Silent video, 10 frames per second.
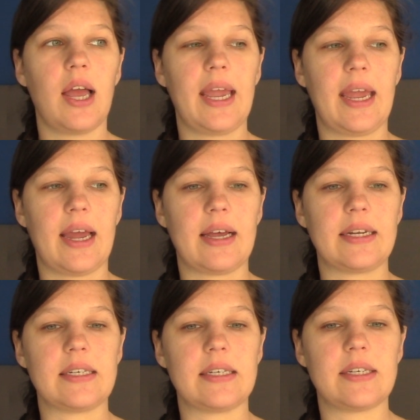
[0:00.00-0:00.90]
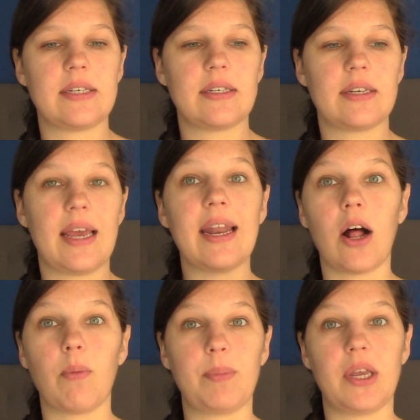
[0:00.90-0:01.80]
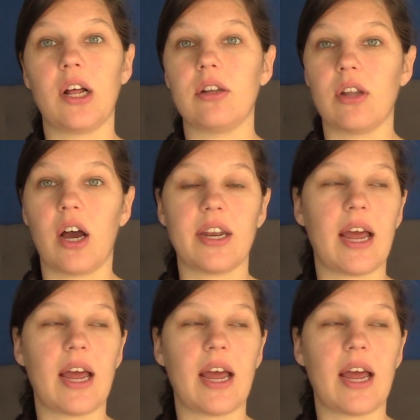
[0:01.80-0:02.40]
And it helped me a lot.